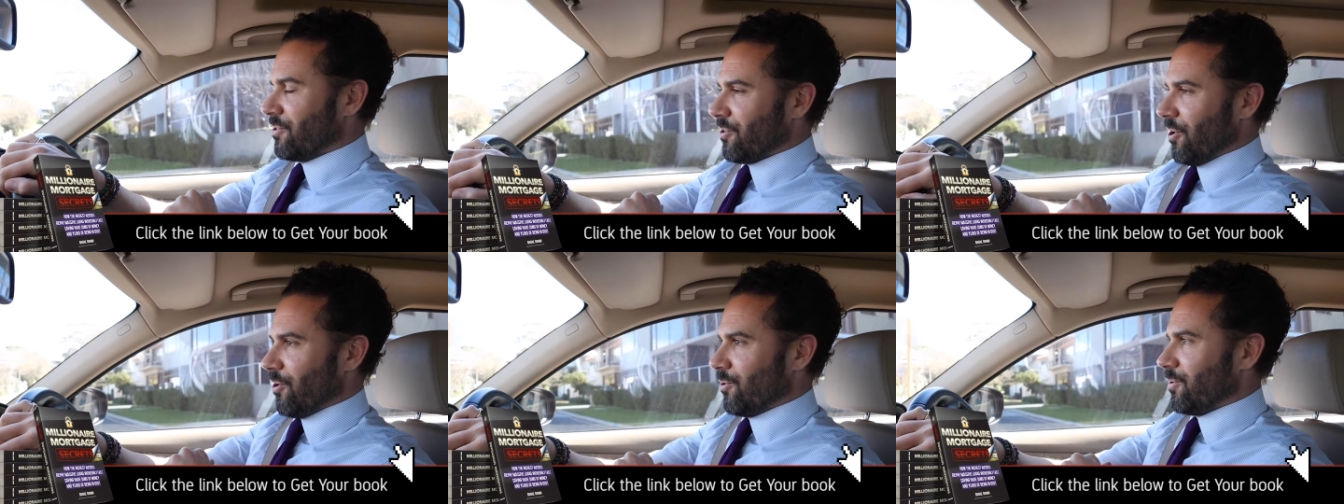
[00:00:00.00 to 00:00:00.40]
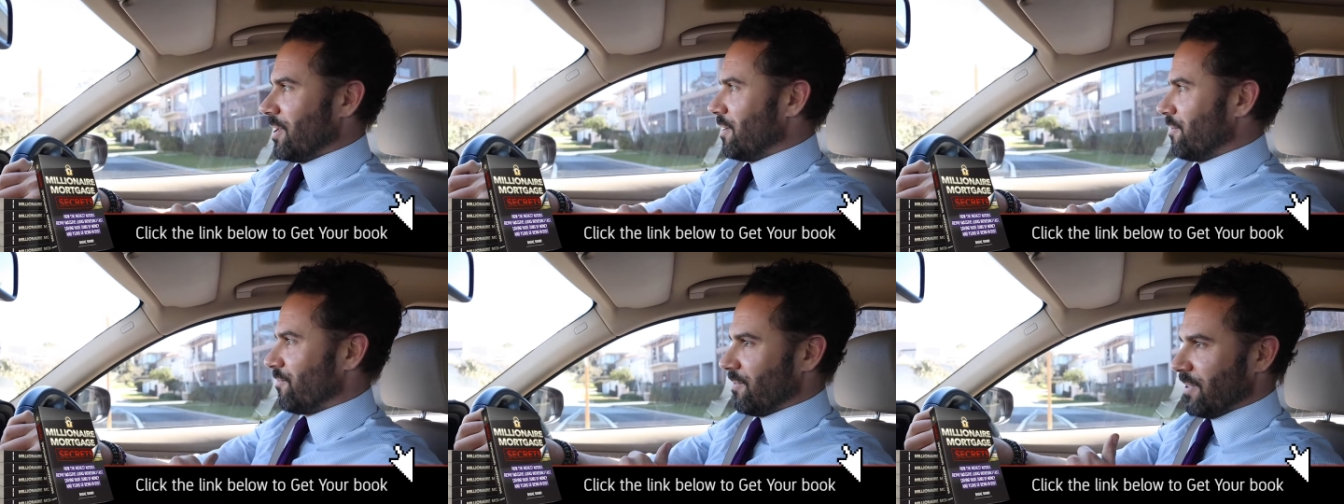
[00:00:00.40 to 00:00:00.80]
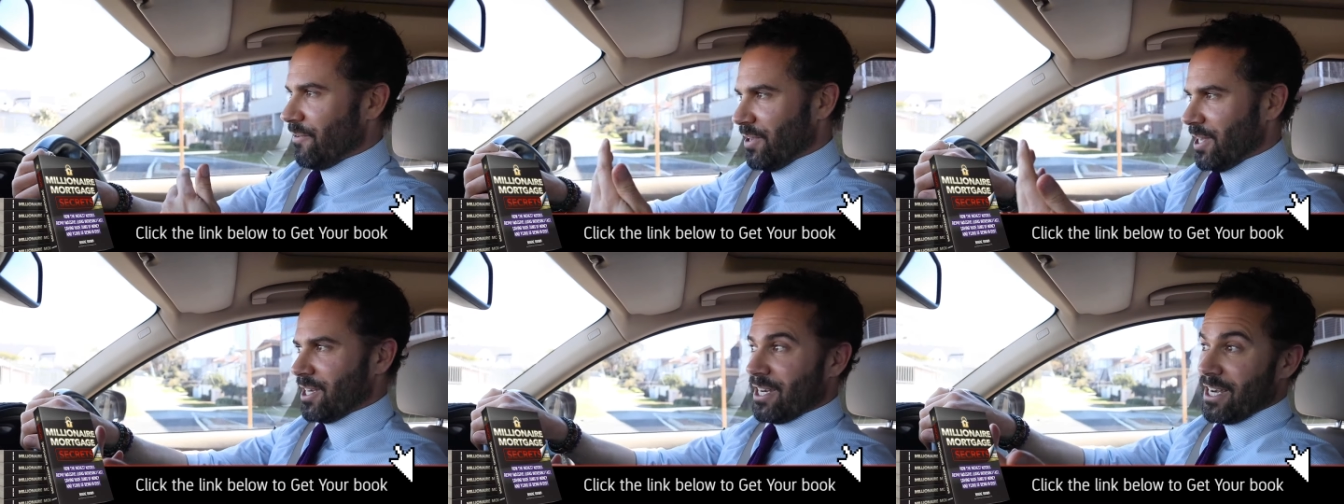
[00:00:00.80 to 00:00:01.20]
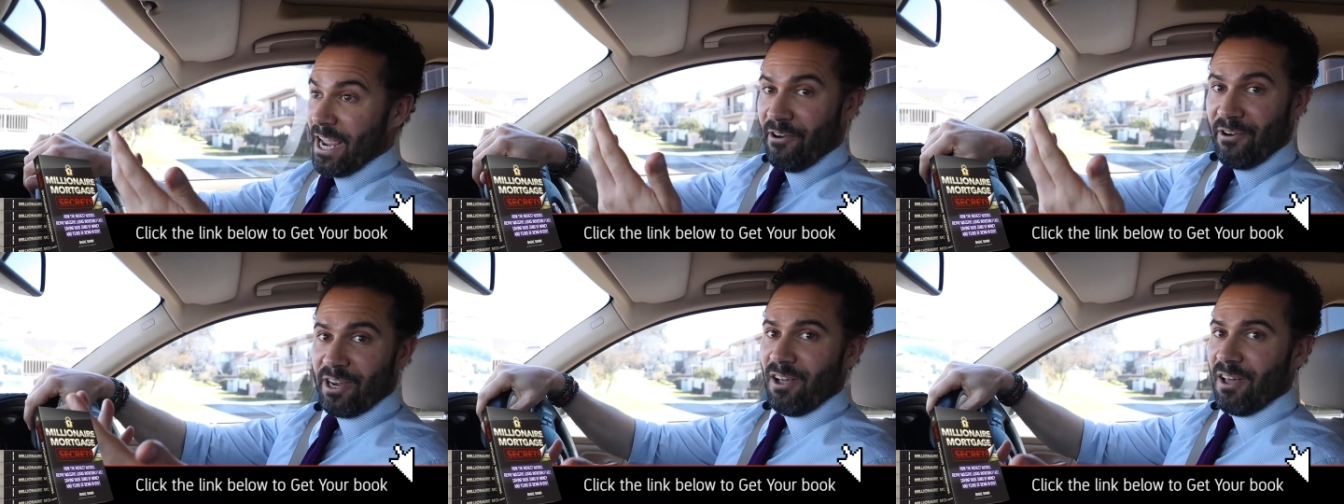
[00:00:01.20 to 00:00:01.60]
So, if living in an
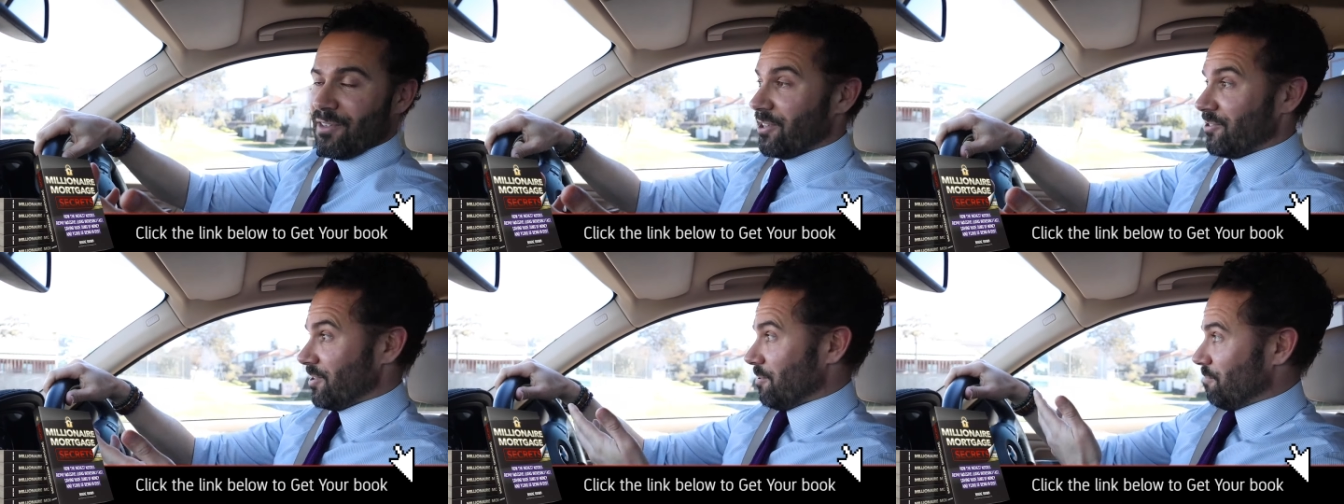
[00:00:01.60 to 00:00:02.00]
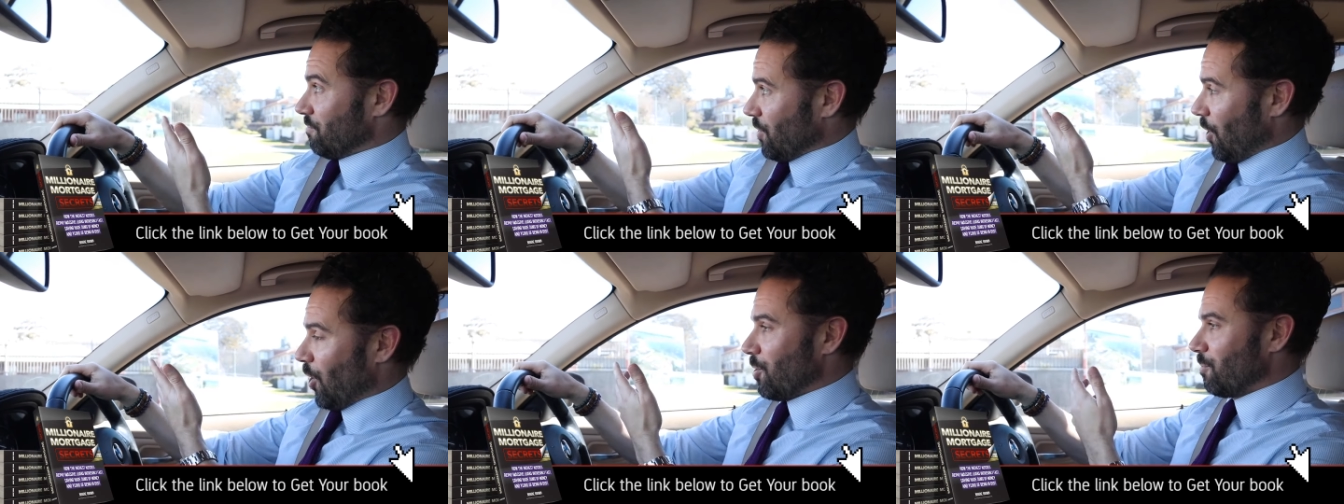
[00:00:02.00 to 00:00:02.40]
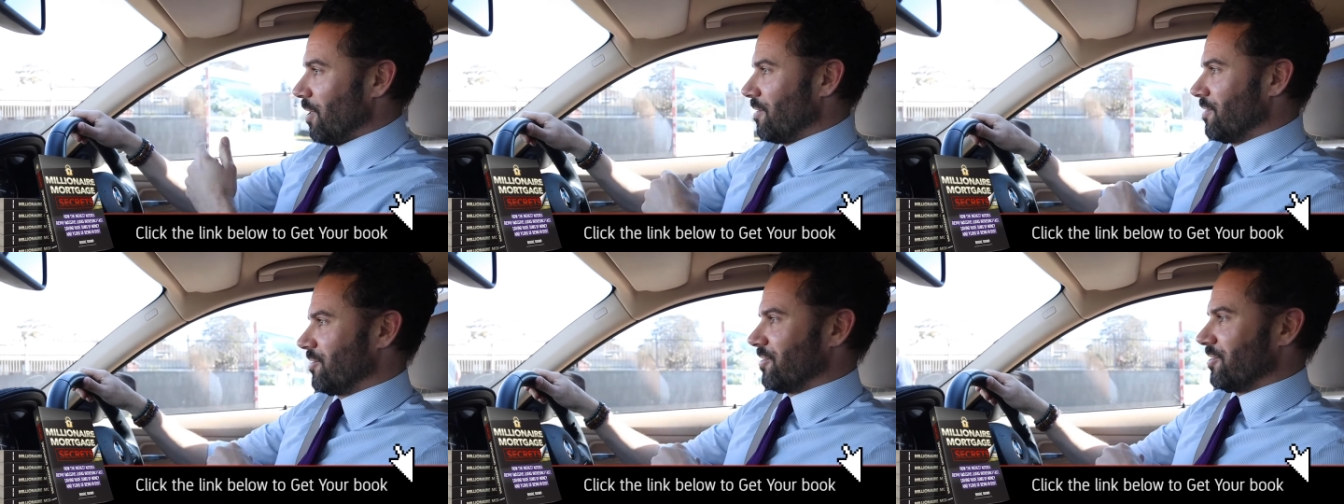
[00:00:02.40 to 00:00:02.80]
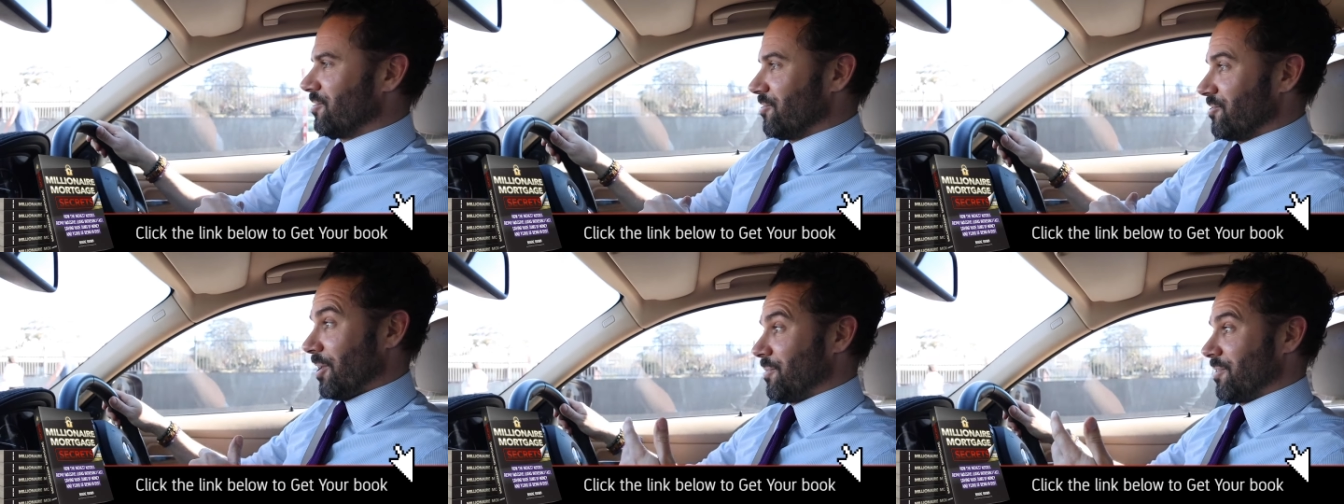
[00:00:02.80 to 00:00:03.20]
area like this and a home like this
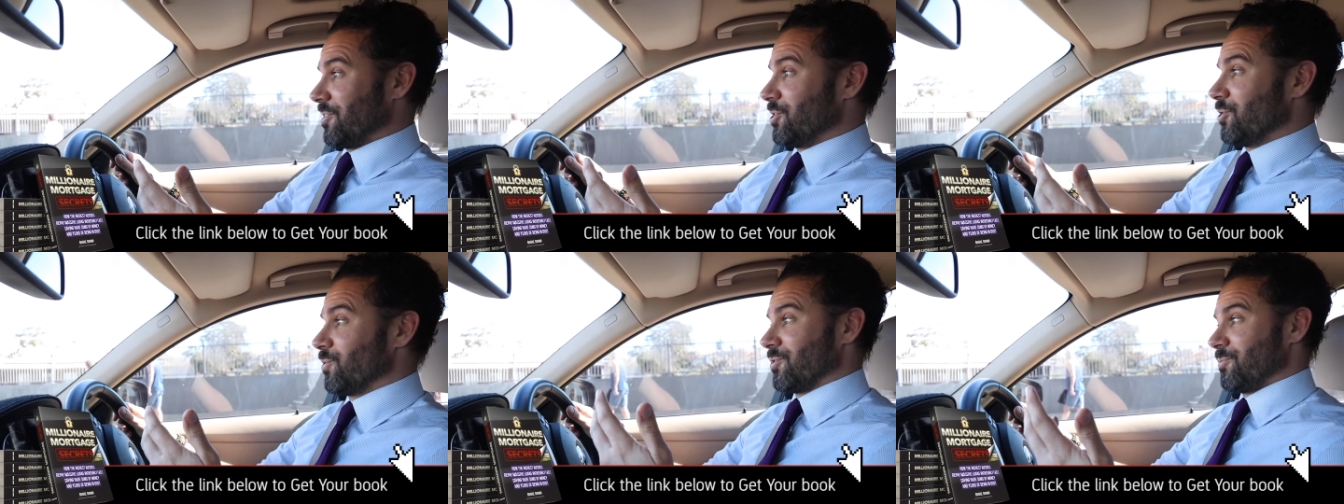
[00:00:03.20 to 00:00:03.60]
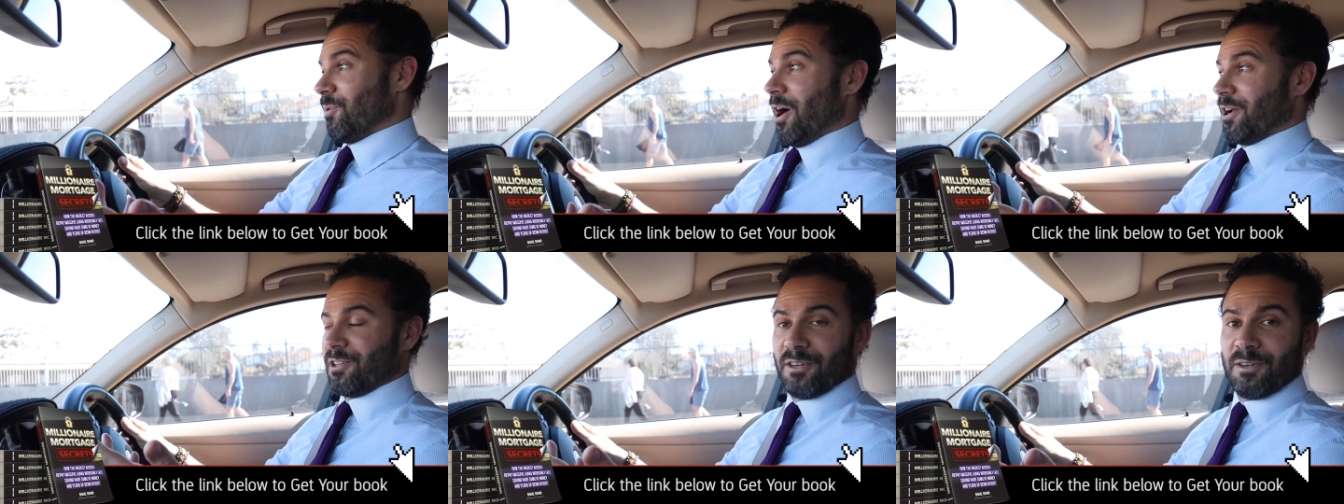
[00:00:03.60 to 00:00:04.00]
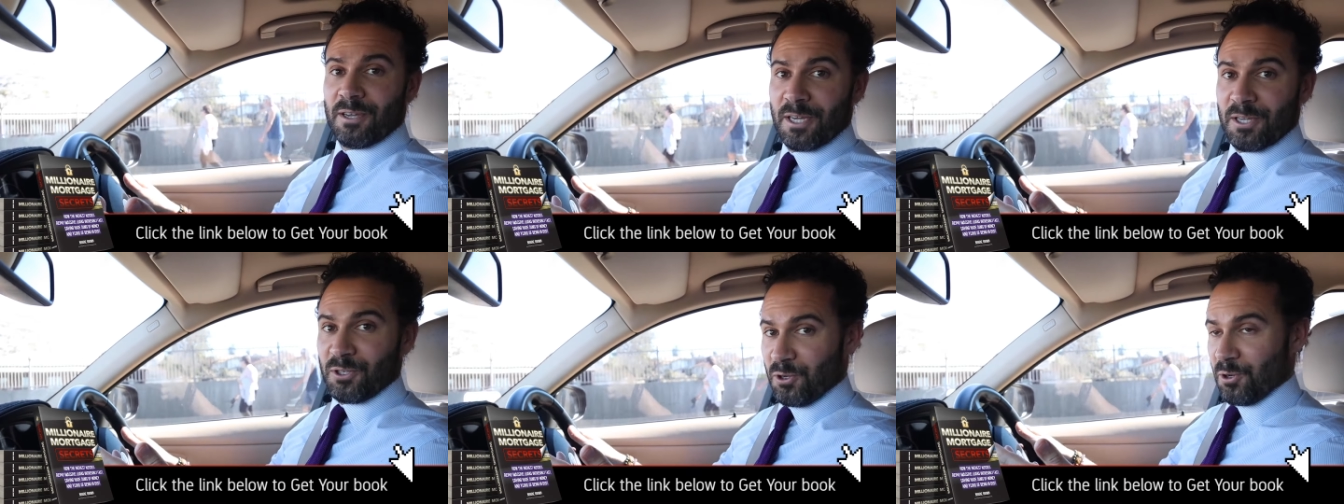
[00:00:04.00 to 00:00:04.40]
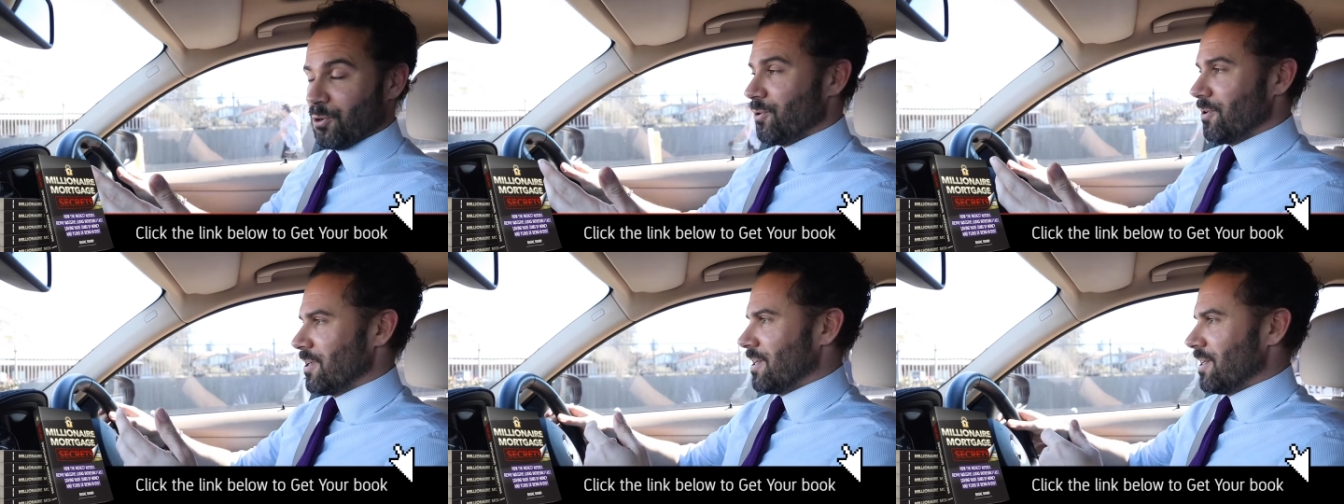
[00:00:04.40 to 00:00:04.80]
is something that you aspire to do,